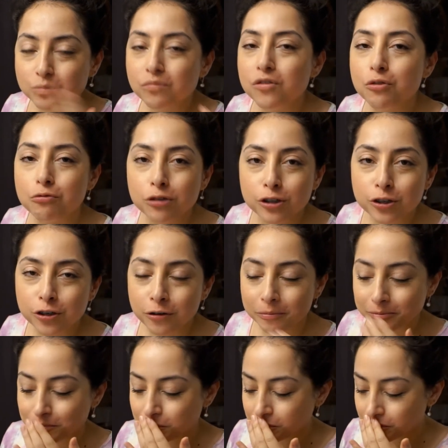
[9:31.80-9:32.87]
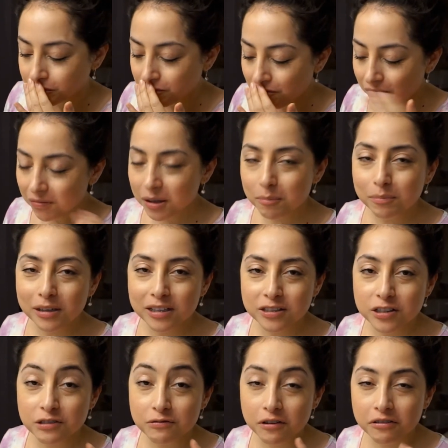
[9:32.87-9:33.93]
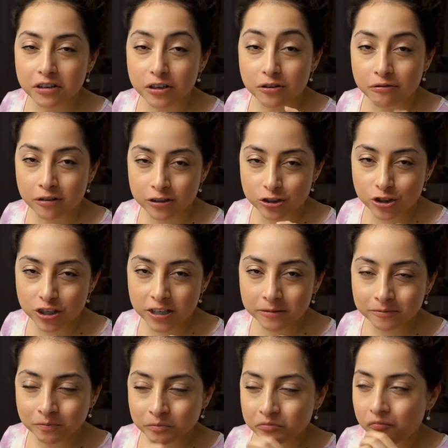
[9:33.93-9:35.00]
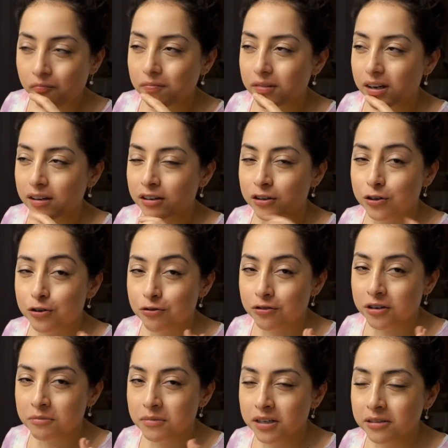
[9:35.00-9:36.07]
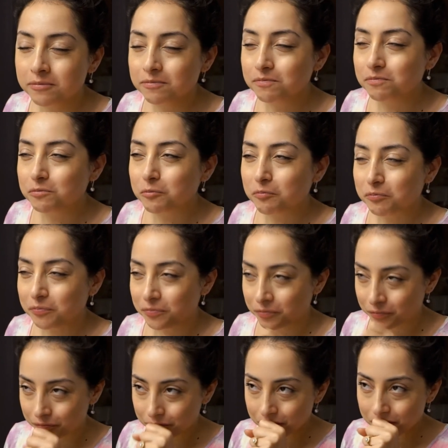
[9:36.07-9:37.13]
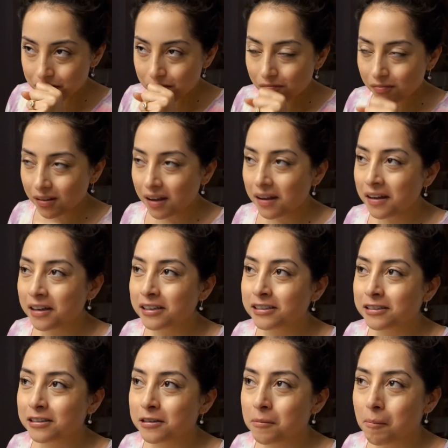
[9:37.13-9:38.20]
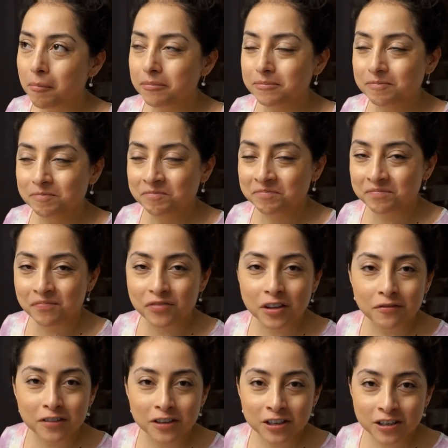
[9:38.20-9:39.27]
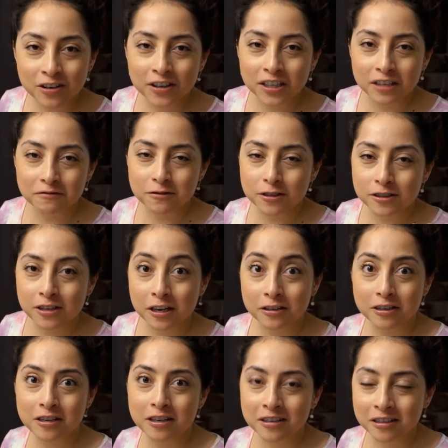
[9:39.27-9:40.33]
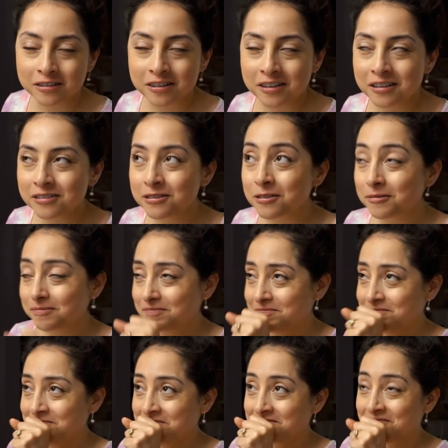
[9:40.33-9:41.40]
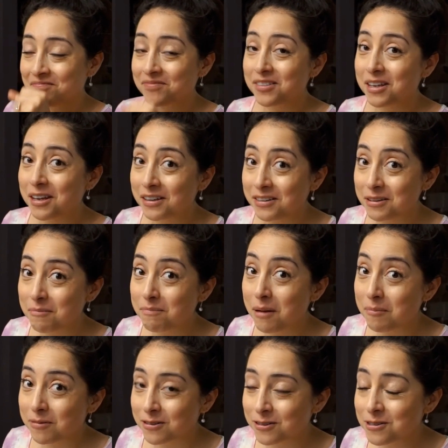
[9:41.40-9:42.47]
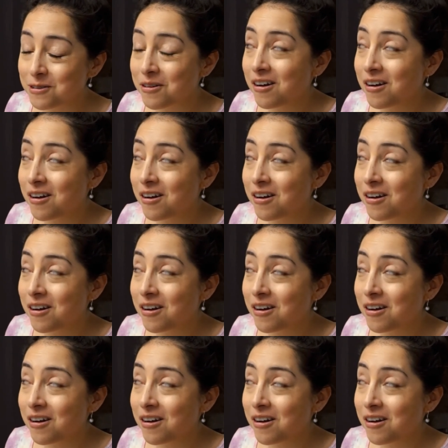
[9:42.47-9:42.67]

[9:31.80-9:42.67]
Really good. Plus it's very crunchy and creamy, and the vinegar gives it that kick at the end, and the pepper too.